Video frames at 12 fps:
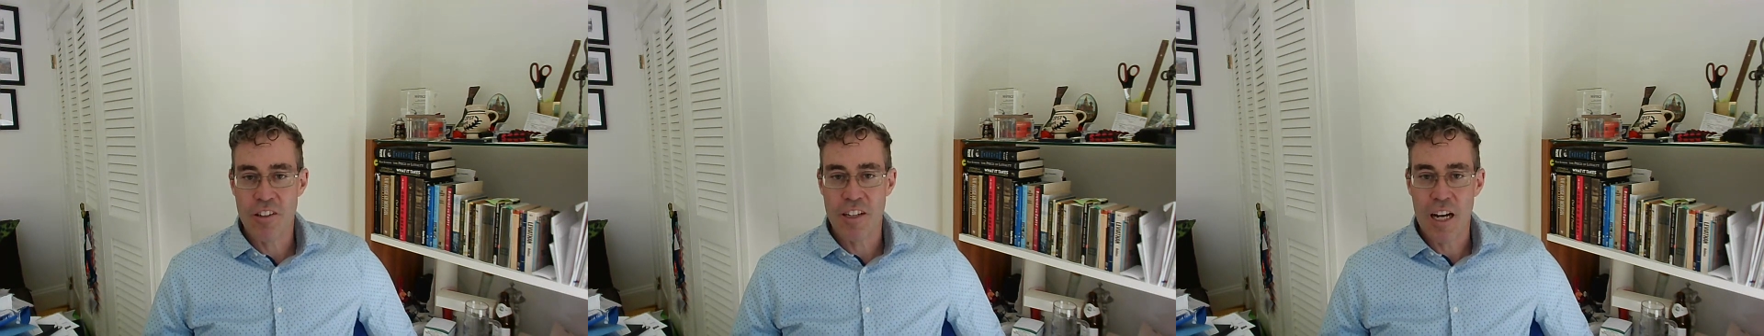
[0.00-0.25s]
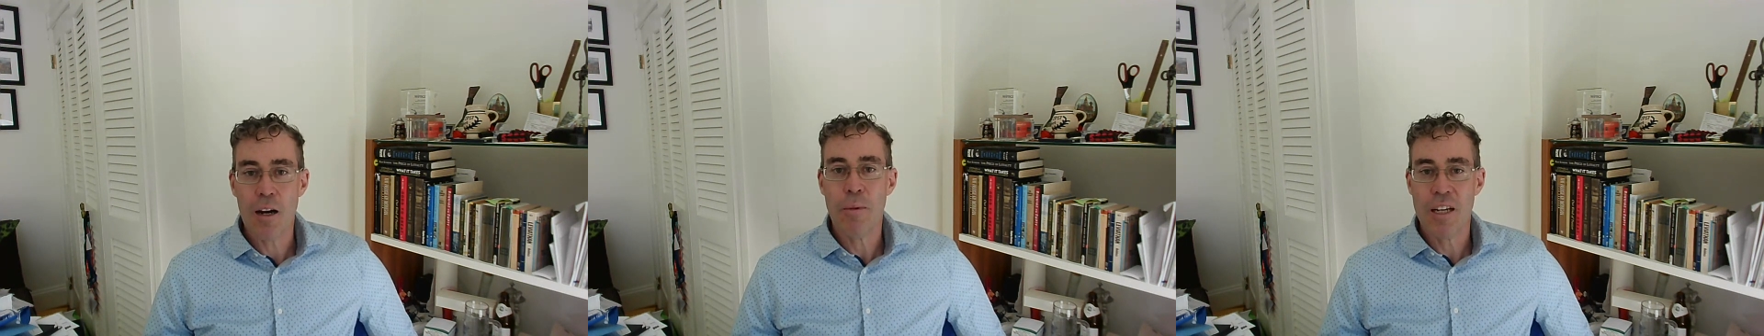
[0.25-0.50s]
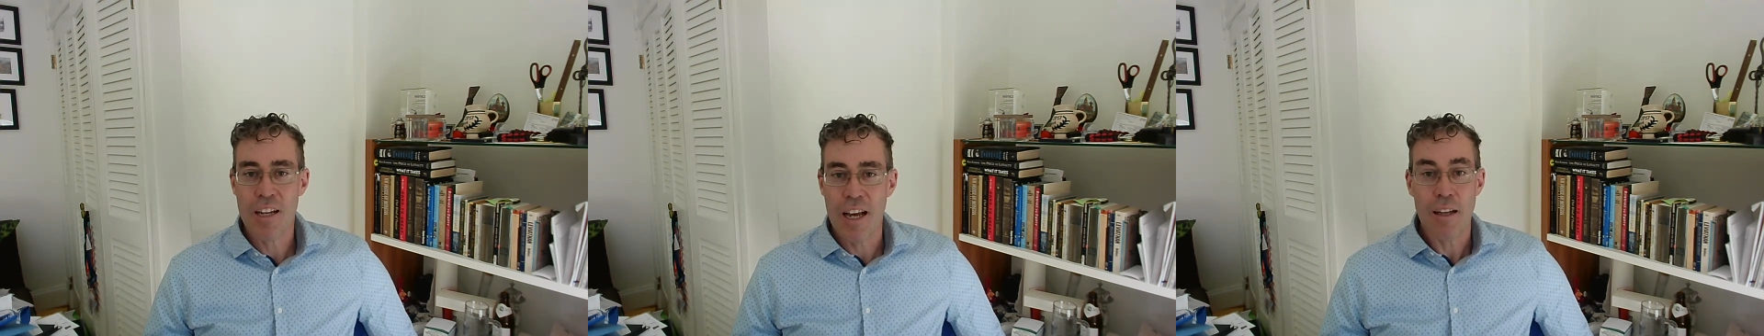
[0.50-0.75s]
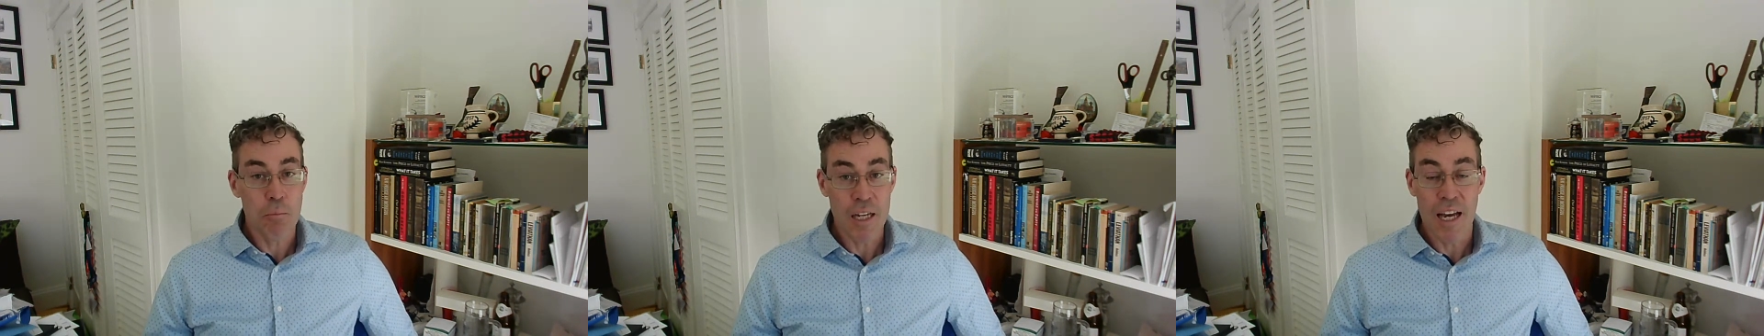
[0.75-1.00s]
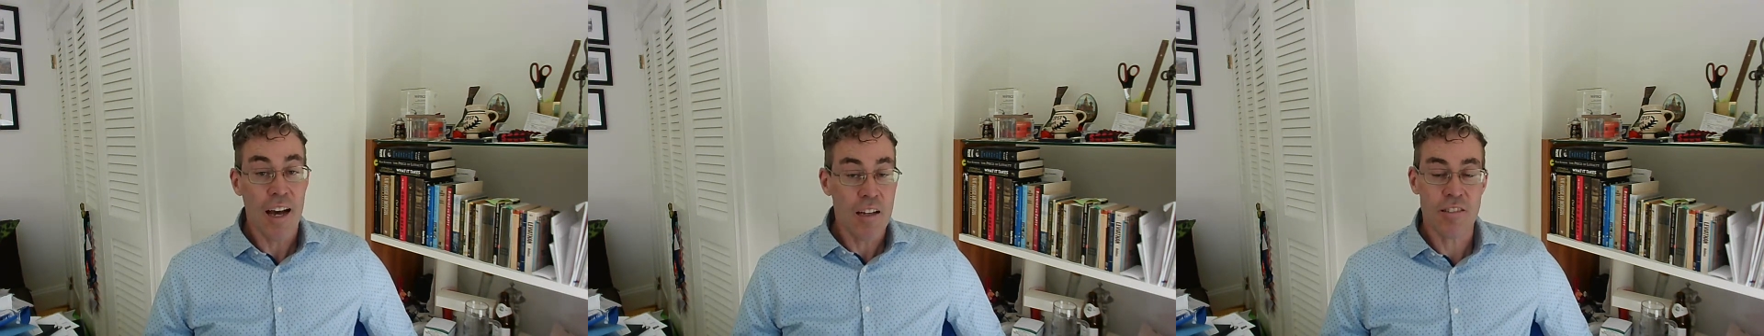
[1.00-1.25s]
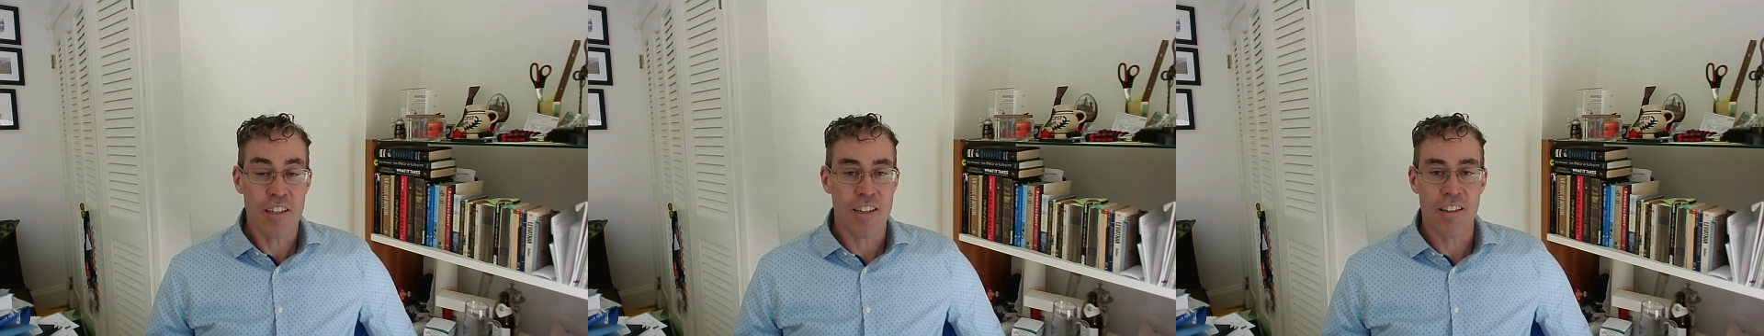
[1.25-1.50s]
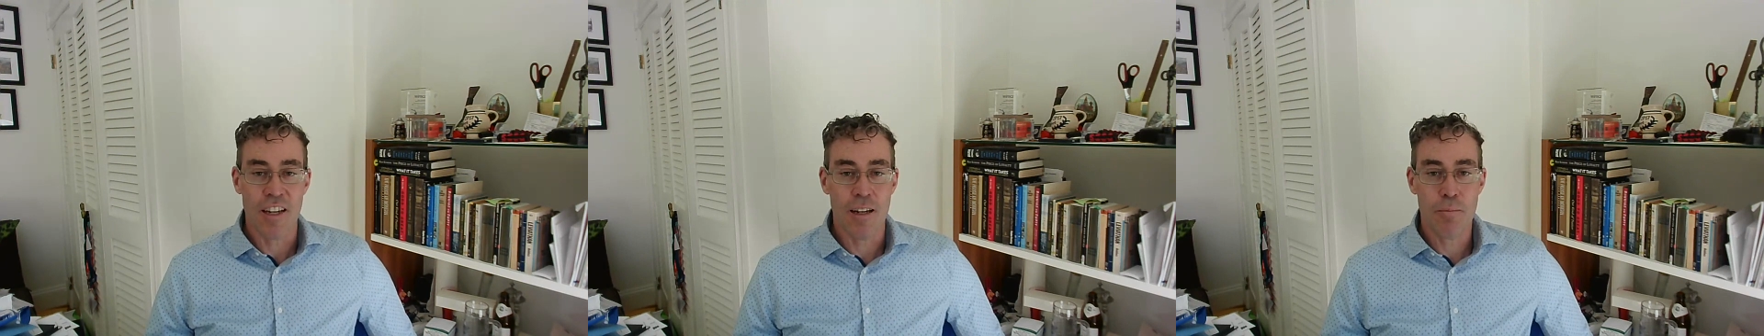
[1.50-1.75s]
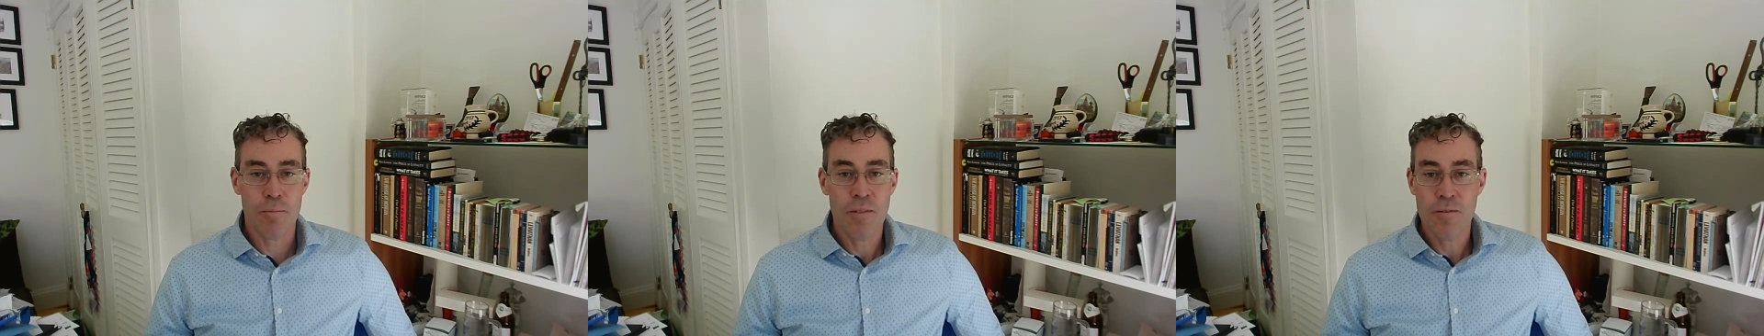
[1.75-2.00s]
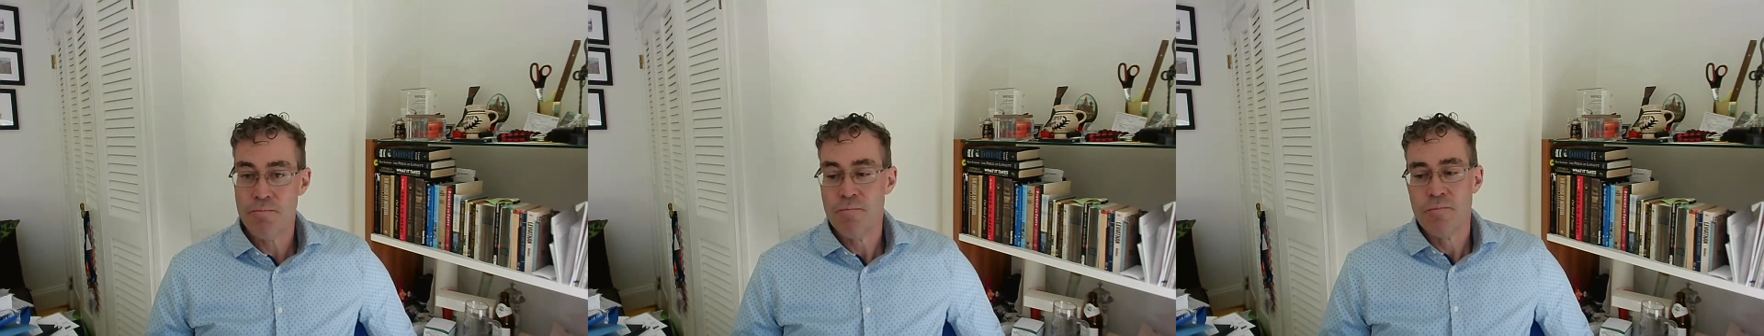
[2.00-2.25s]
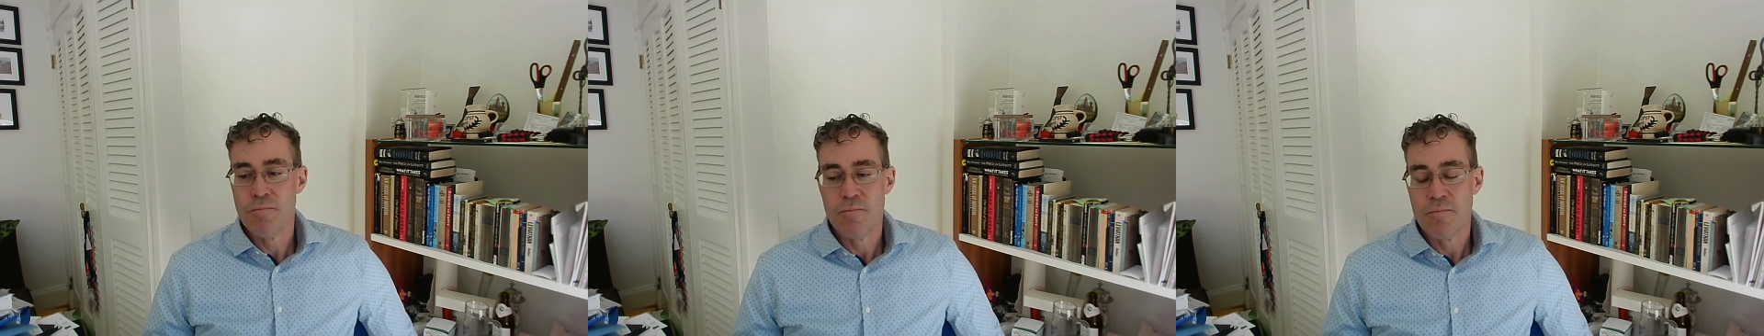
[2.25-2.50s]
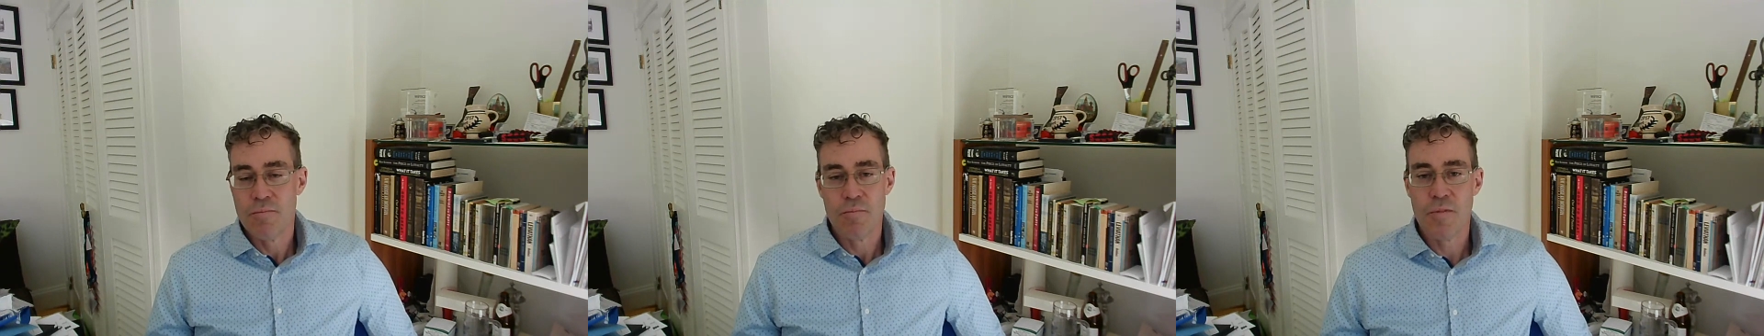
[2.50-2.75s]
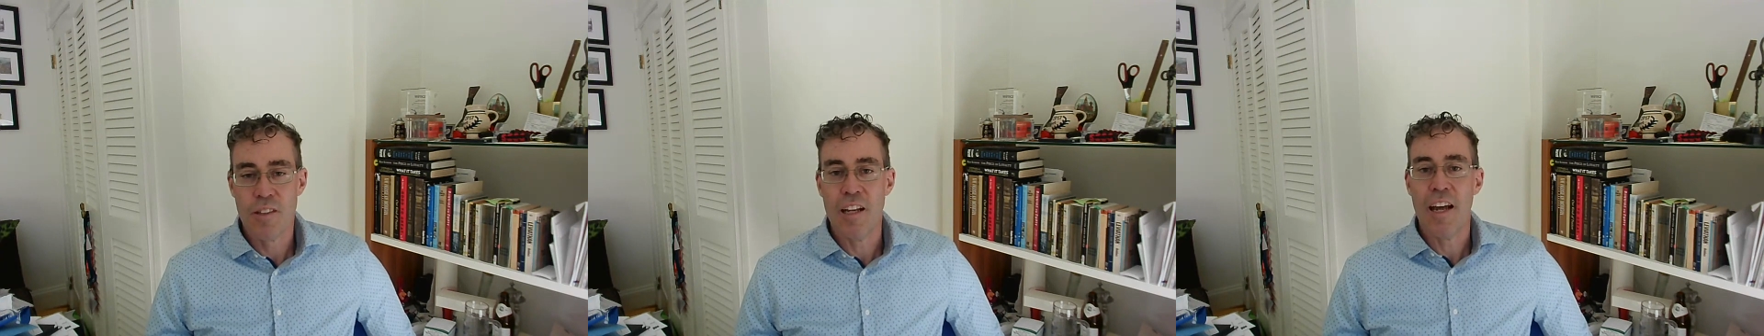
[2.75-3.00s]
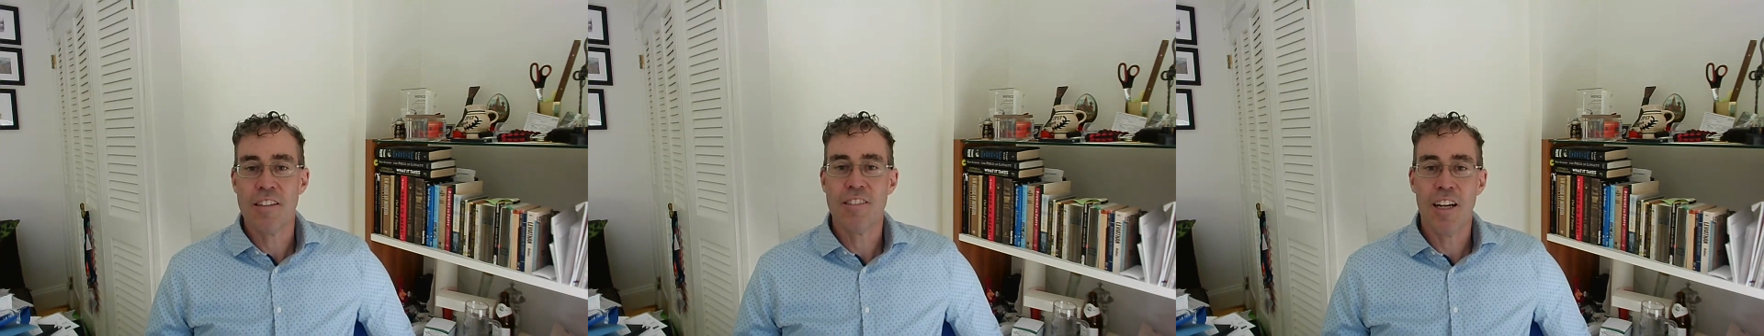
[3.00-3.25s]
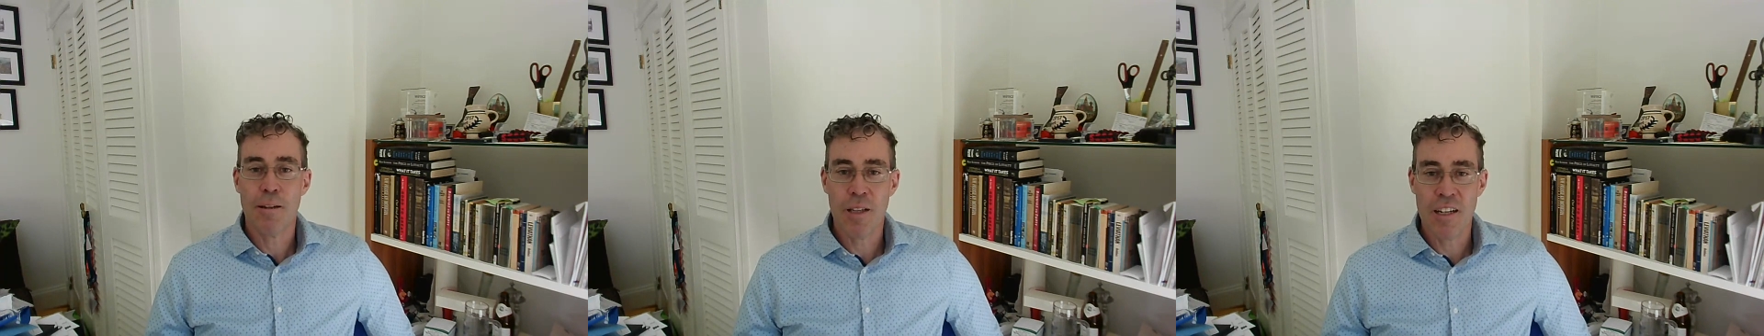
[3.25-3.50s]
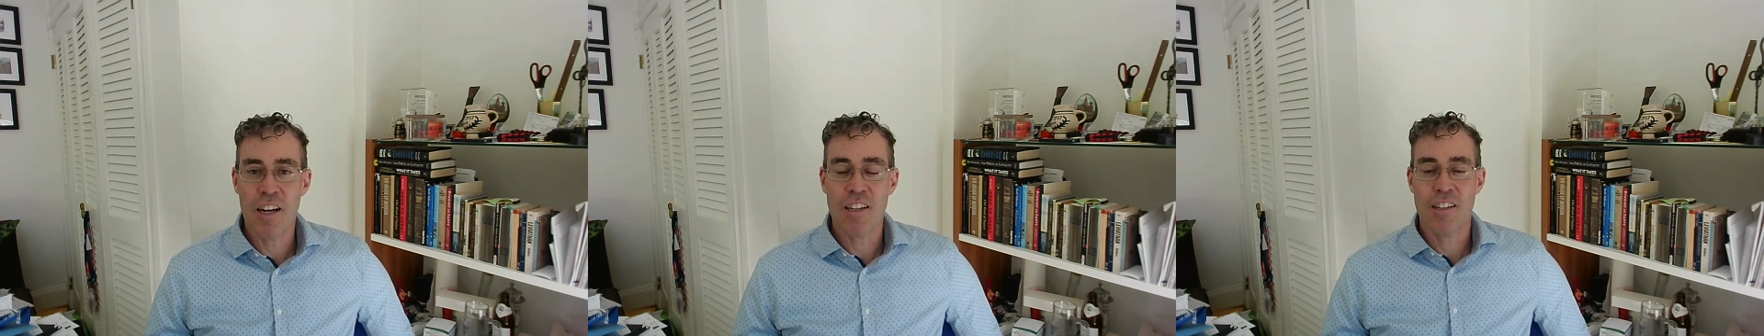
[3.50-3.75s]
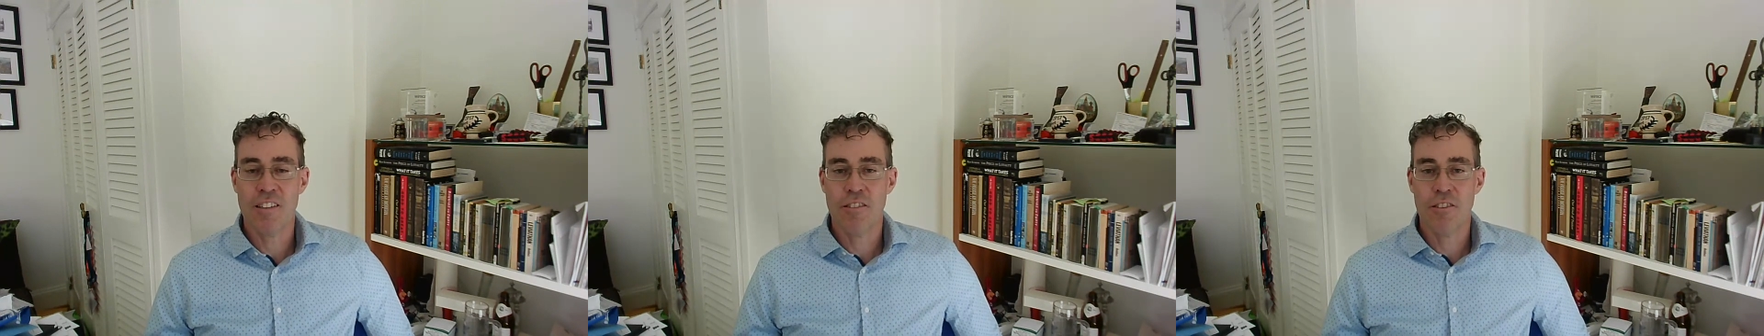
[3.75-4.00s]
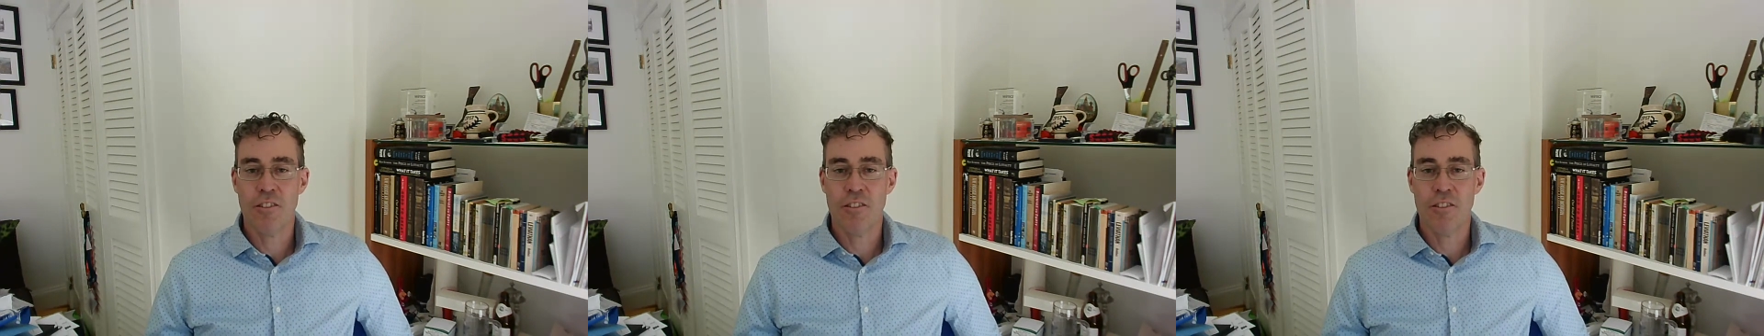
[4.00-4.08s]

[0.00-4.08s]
to come in and be asking them the next time they knock on their